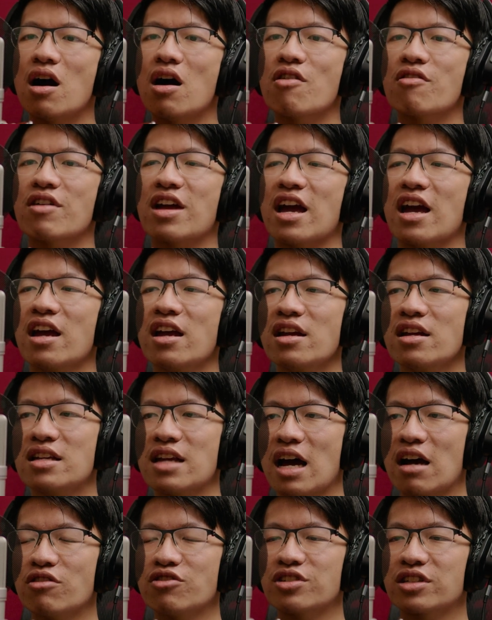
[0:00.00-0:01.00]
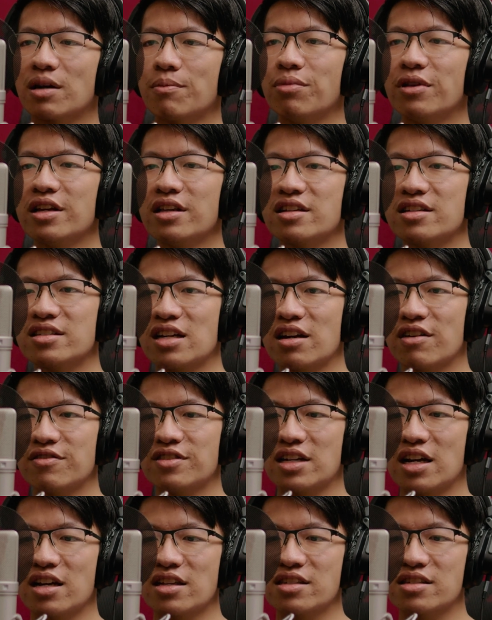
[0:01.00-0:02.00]
Okay, now to complete this set
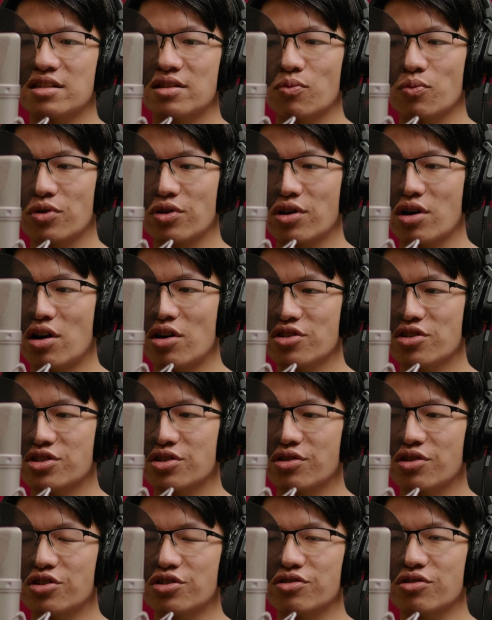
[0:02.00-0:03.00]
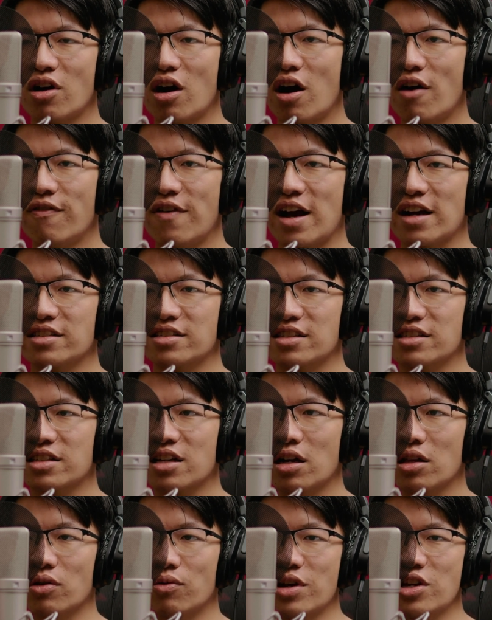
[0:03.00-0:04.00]
of tests, we're also going to do off-axis
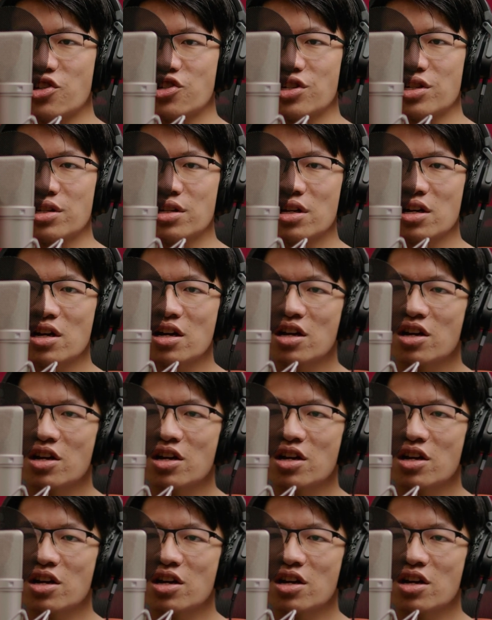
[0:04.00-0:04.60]
coloration.